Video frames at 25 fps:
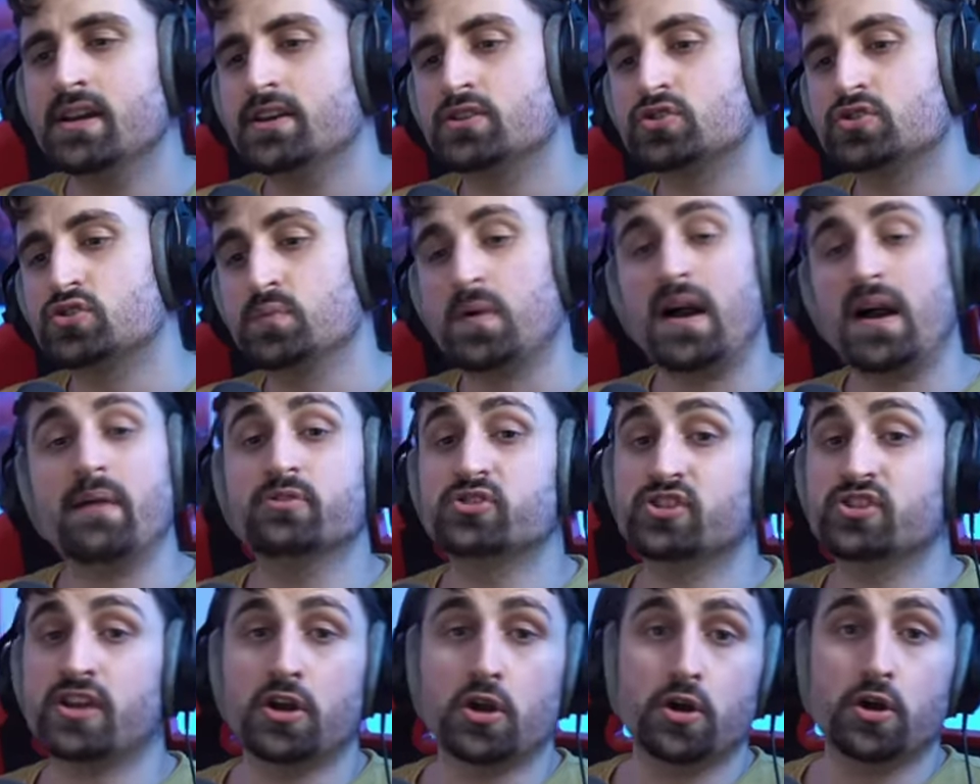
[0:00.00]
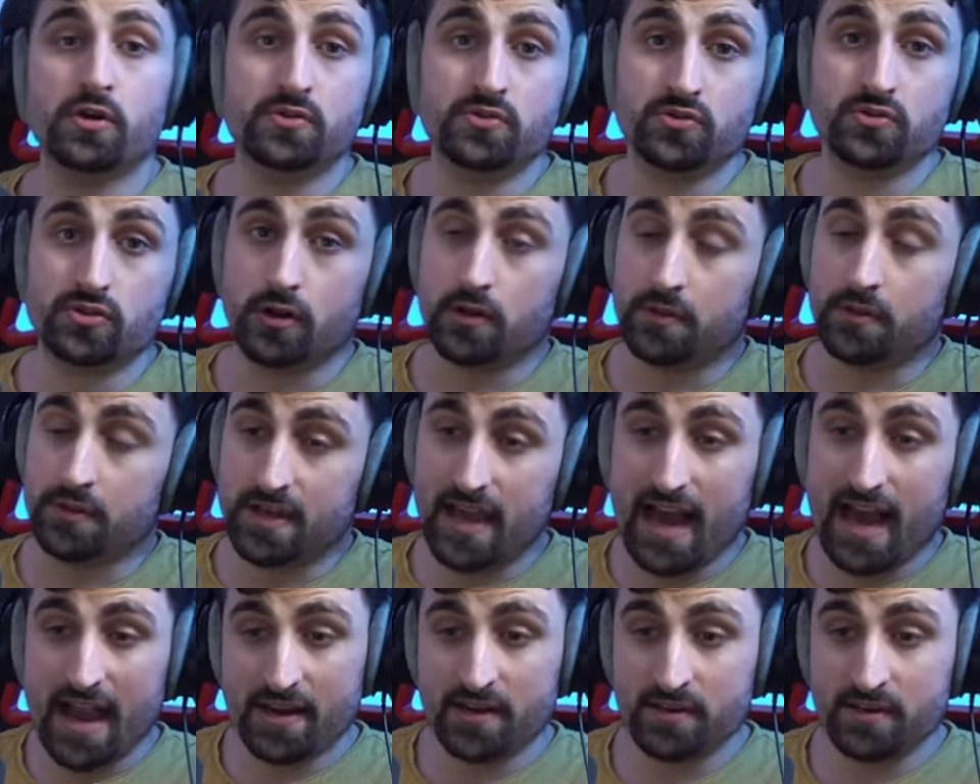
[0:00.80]
Survivors cannot use all
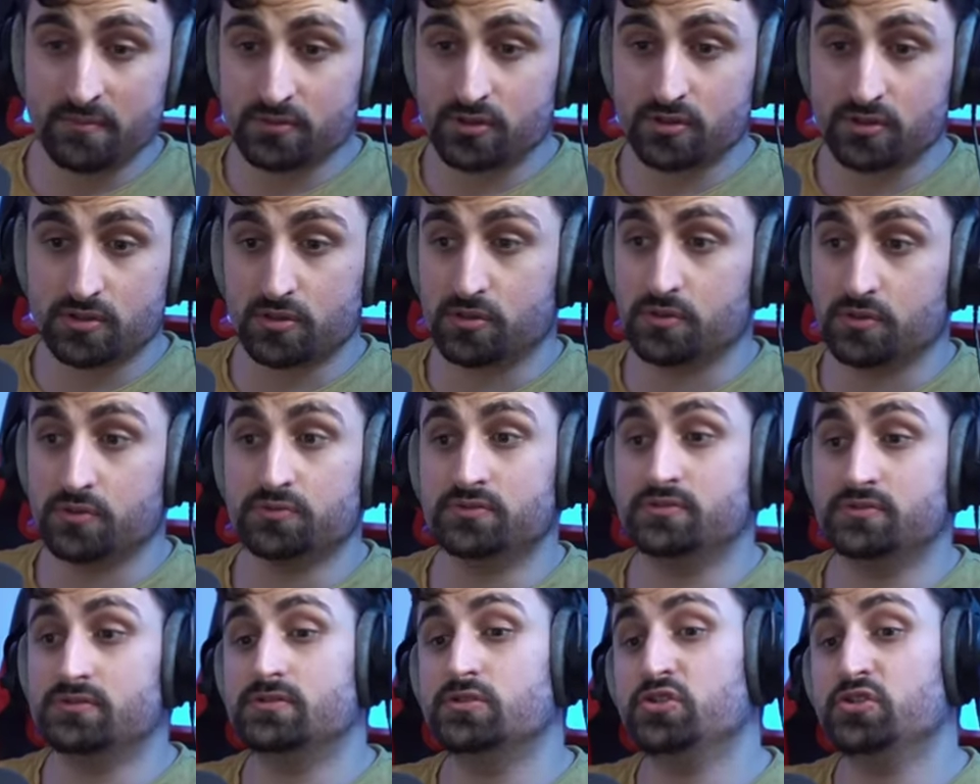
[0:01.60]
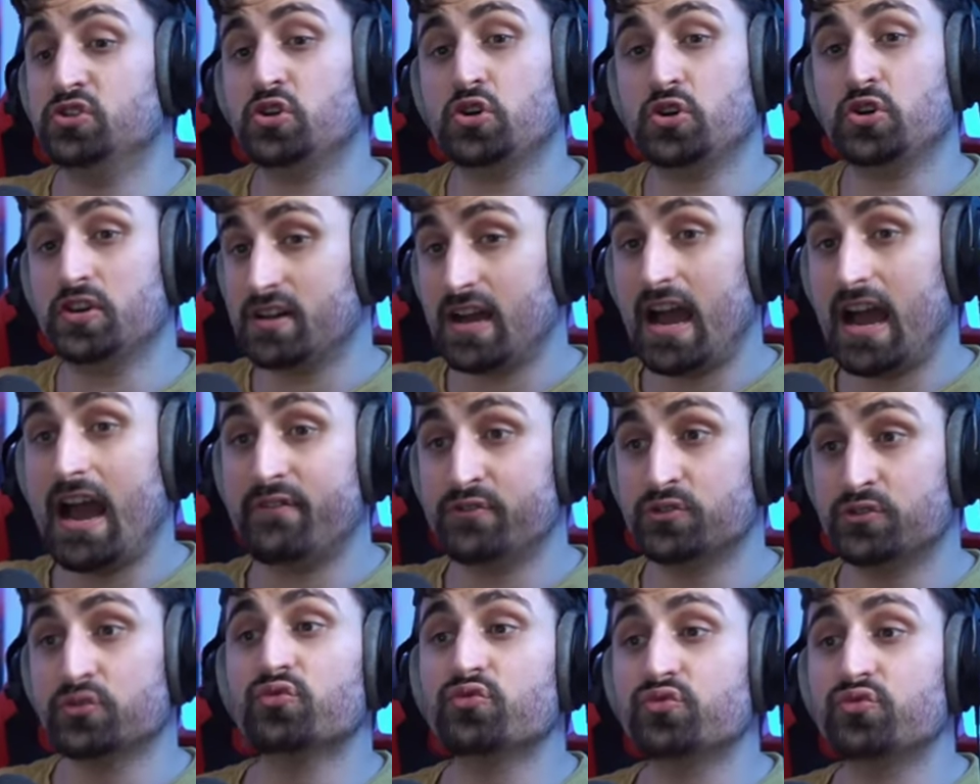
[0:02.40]
the items. So you're going to
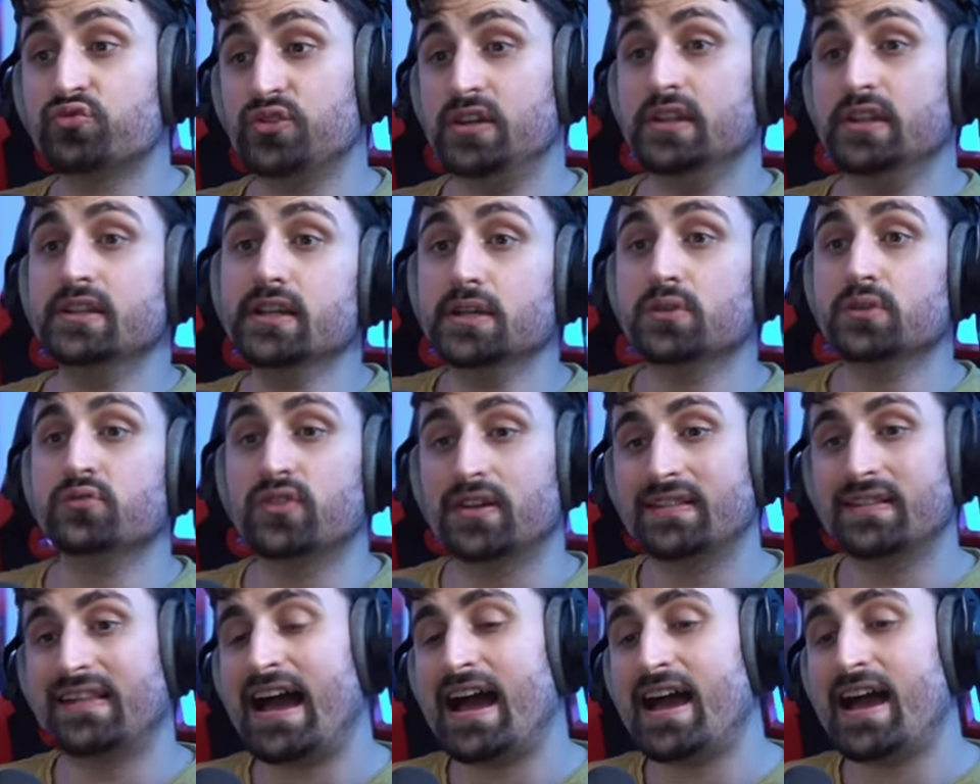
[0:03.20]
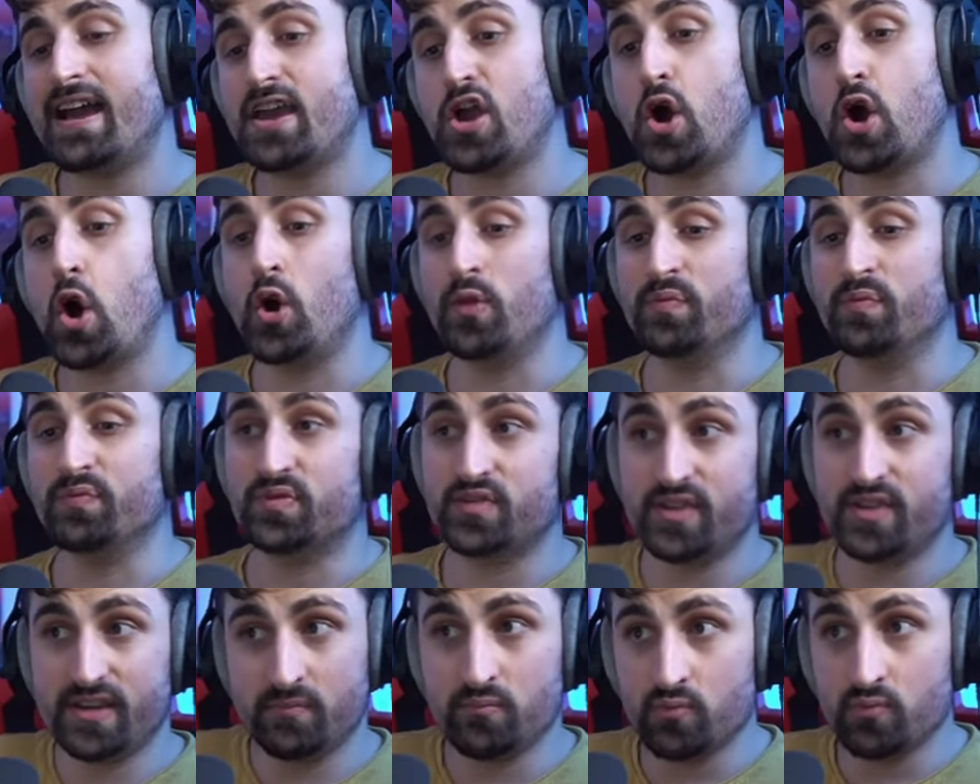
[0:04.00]
have to really rely on
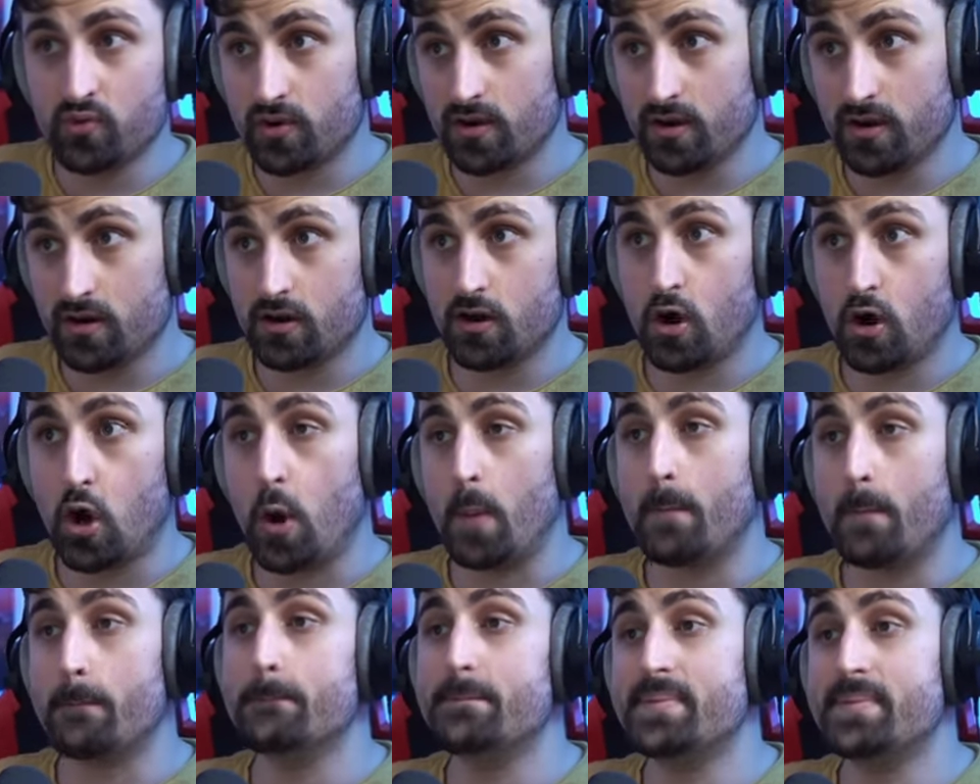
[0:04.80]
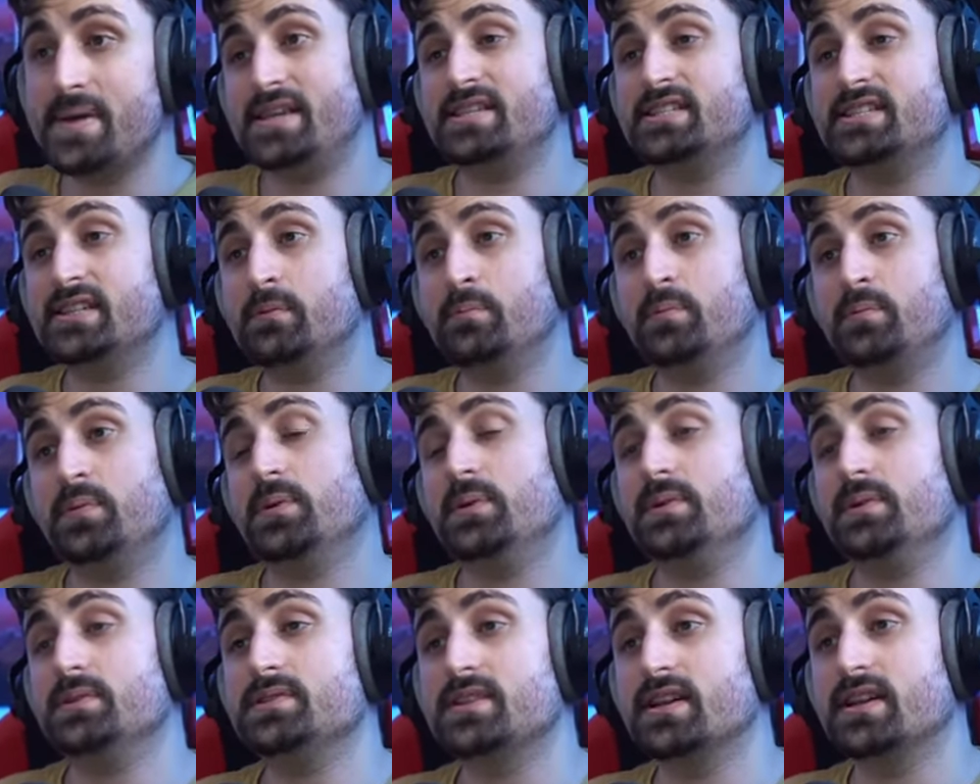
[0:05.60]
teamwork, on basic
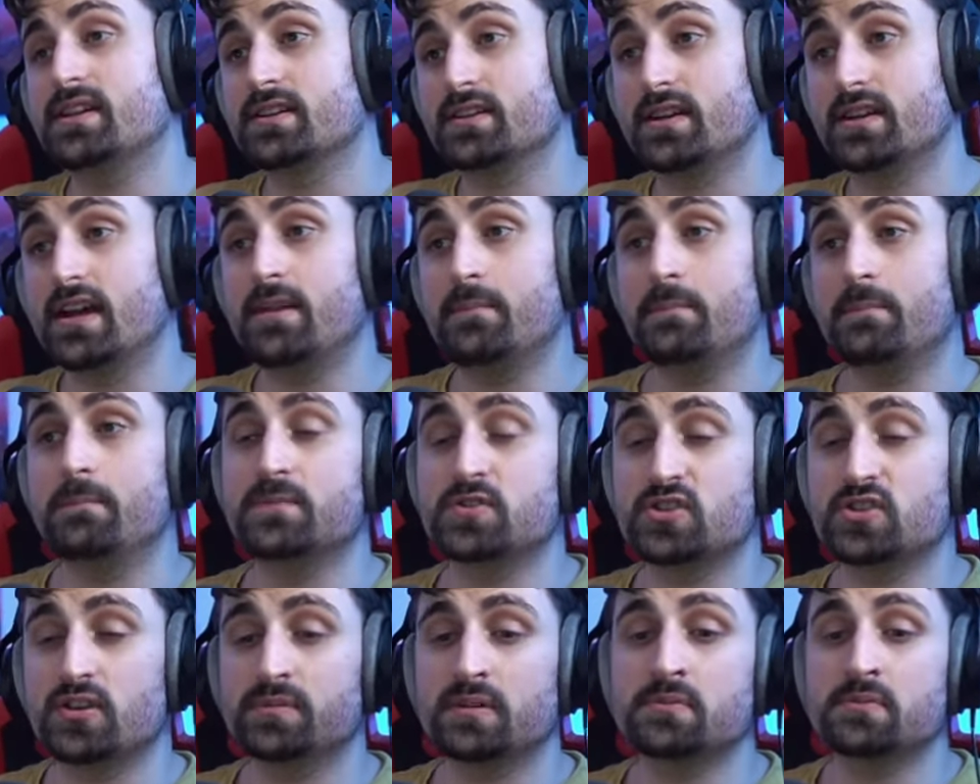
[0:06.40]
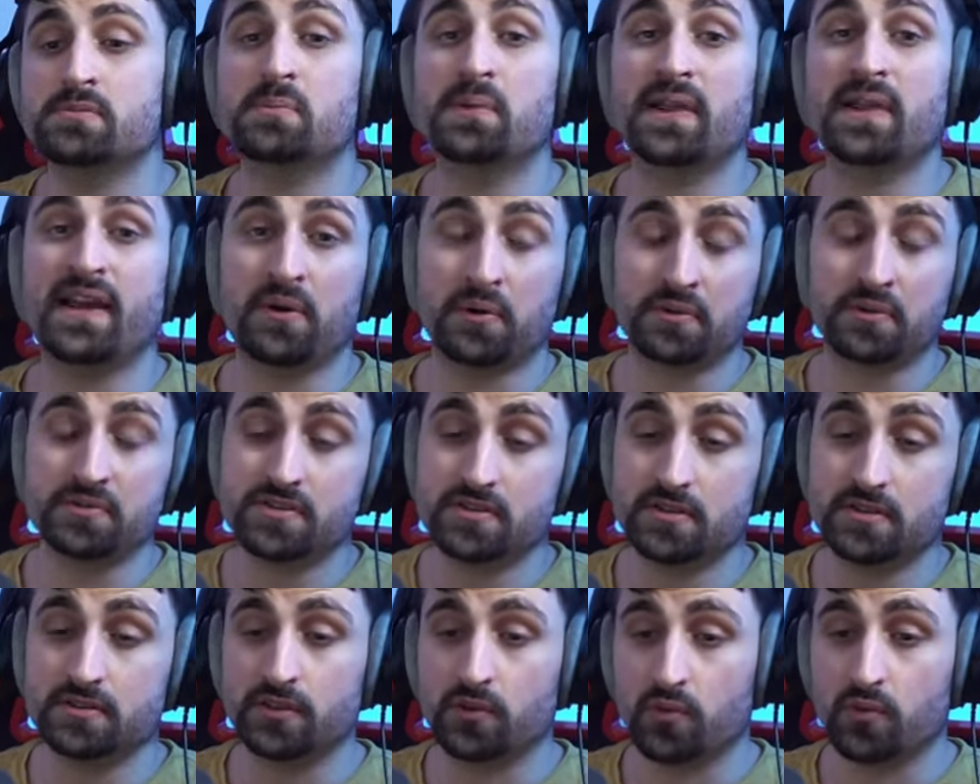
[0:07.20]
perks, and, and sometimes play around
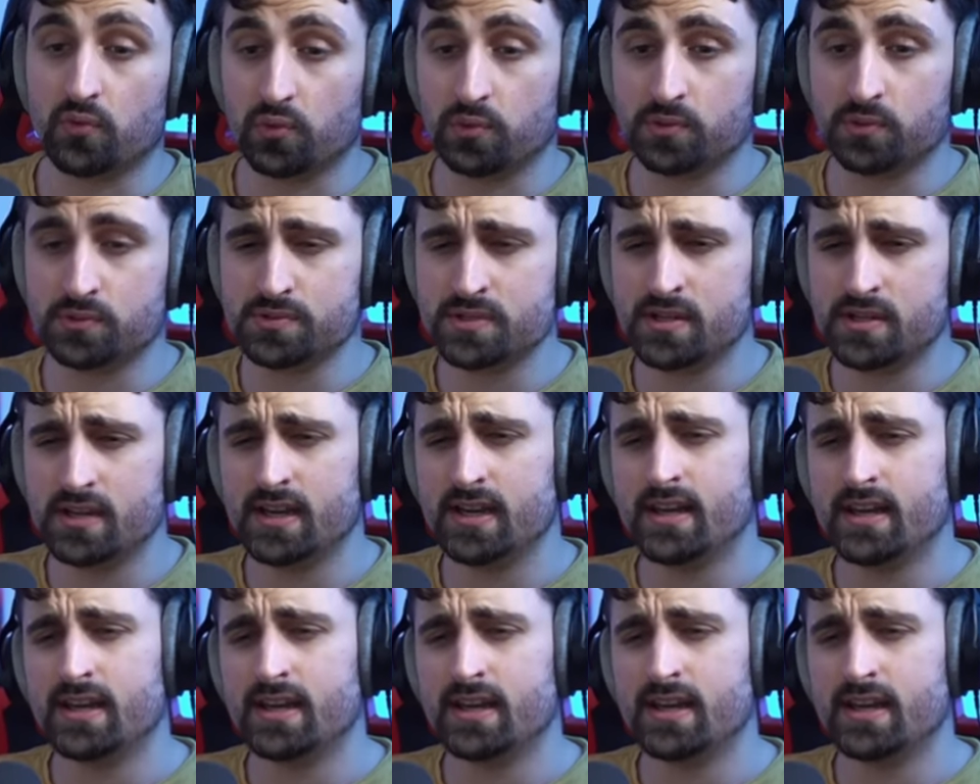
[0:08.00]
certain rules.